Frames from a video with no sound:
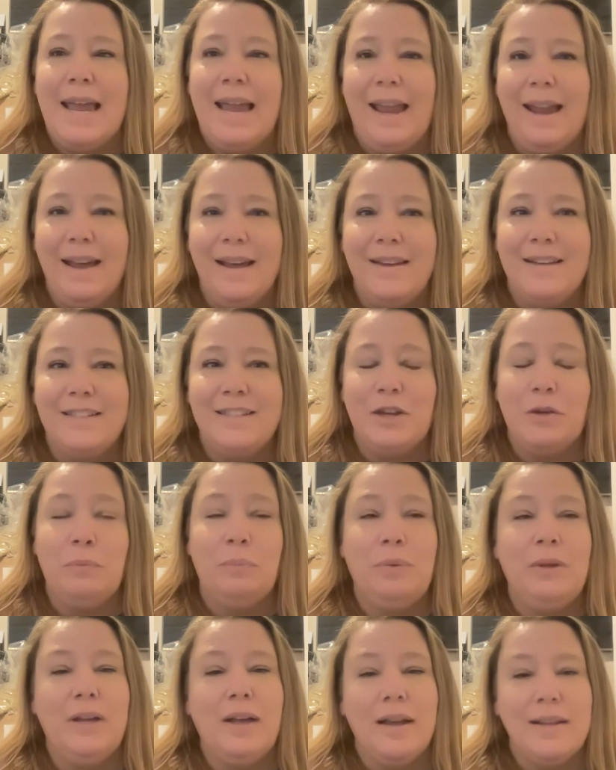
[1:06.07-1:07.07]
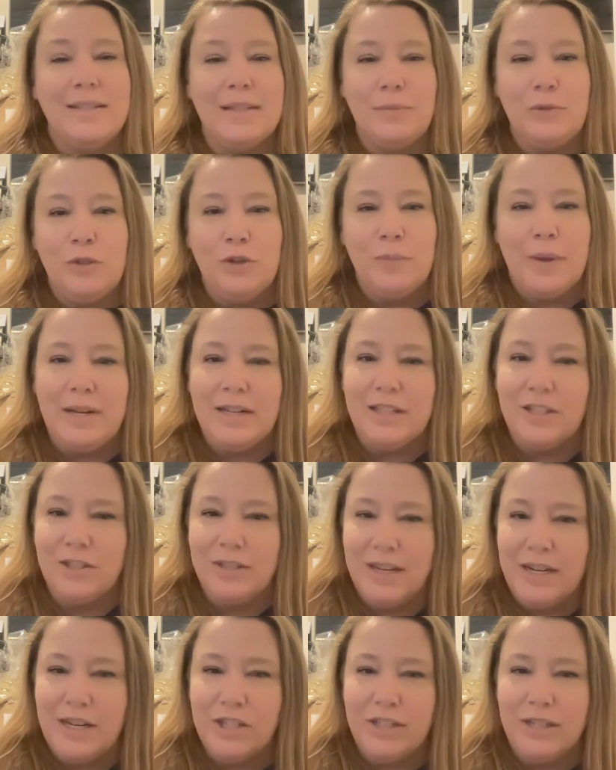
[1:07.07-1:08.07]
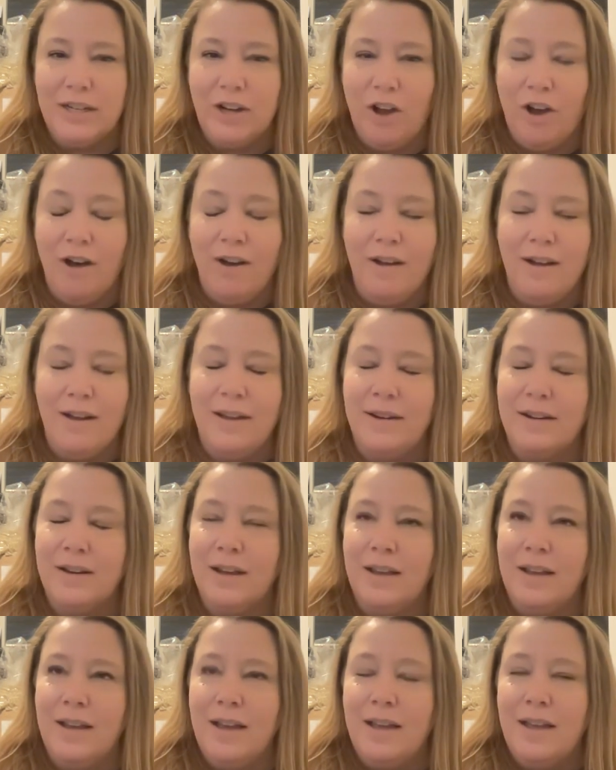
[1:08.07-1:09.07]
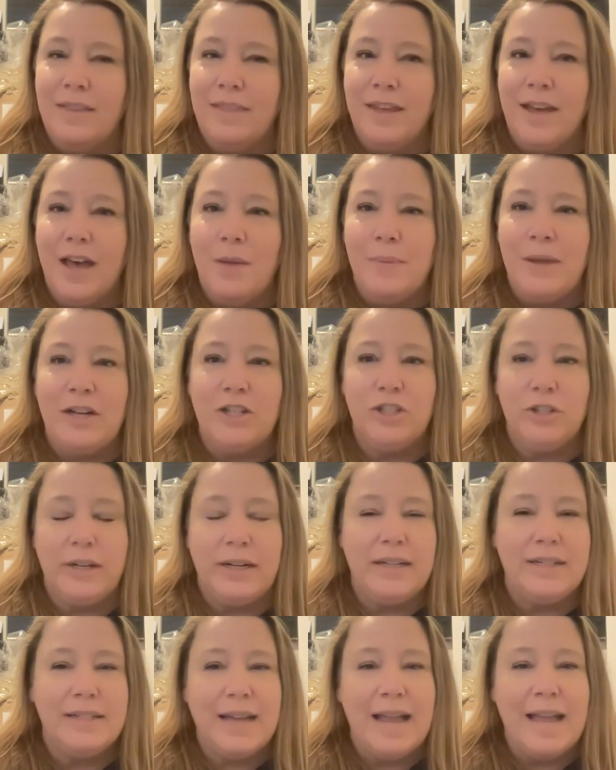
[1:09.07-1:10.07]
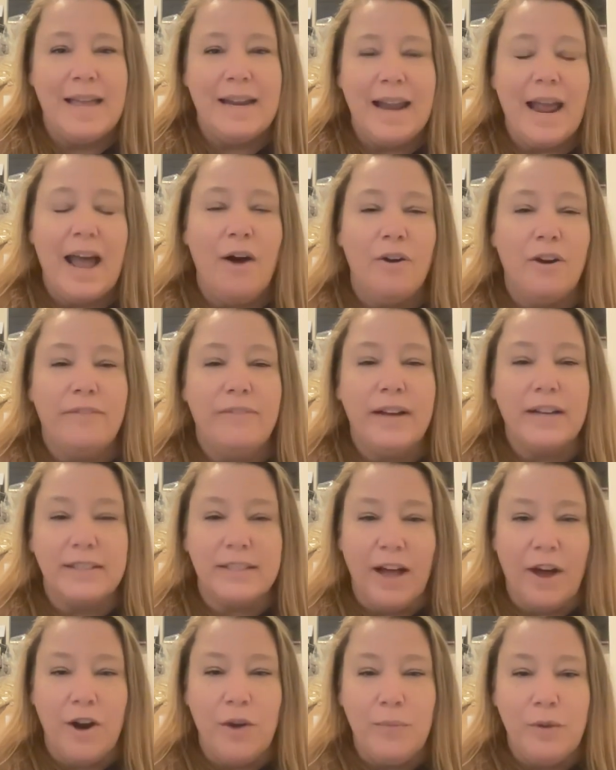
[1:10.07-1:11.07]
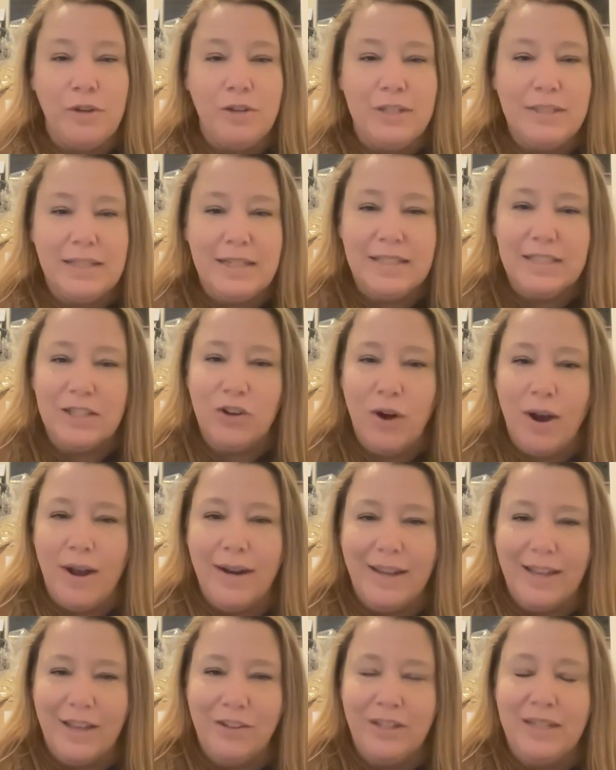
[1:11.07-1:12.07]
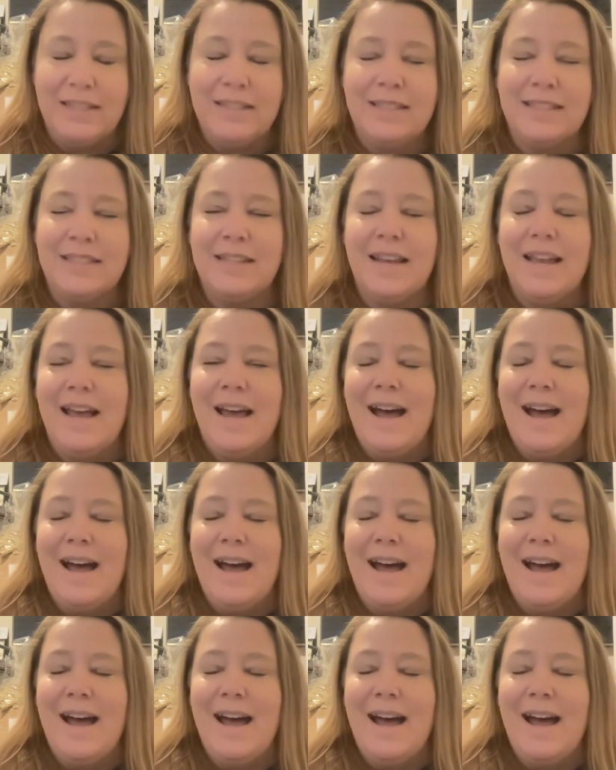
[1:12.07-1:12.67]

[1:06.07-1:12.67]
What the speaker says: And because I'm doing my dissertation on the Mediterranean diet and how it affects autoimmune disease and chronic illness,